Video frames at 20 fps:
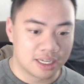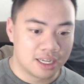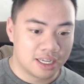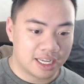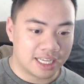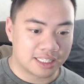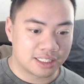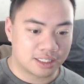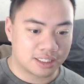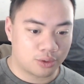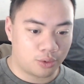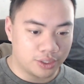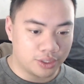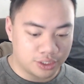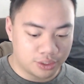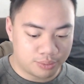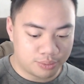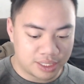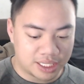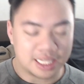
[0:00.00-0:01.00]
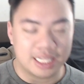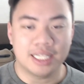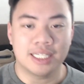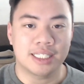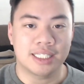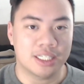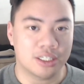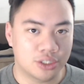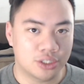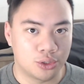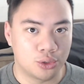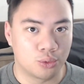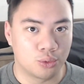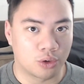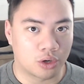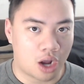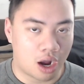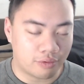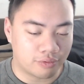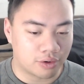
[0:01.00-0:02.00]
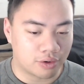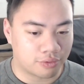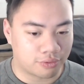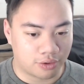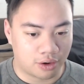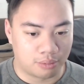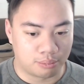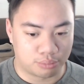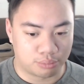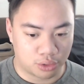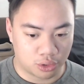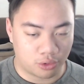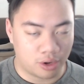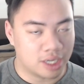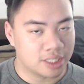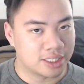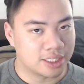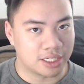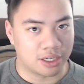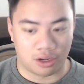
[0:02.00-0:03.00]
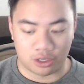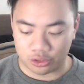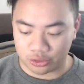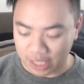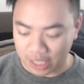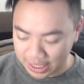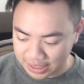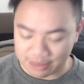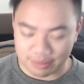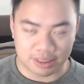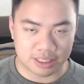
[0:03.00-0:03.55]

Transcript: it's going to be easier to recover from progressing on tricep